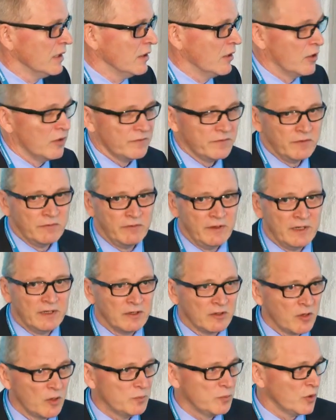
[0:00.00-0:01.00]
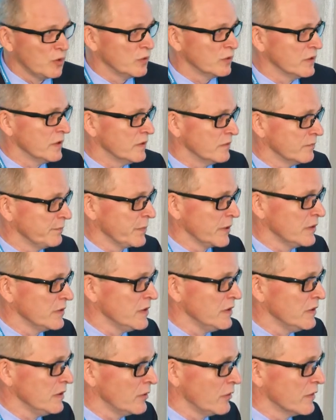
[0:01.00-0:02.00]
of the vagal component,
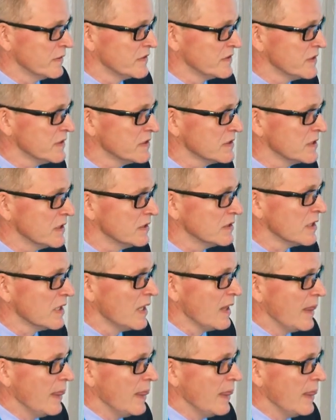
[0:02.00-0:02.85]
pretty consistent.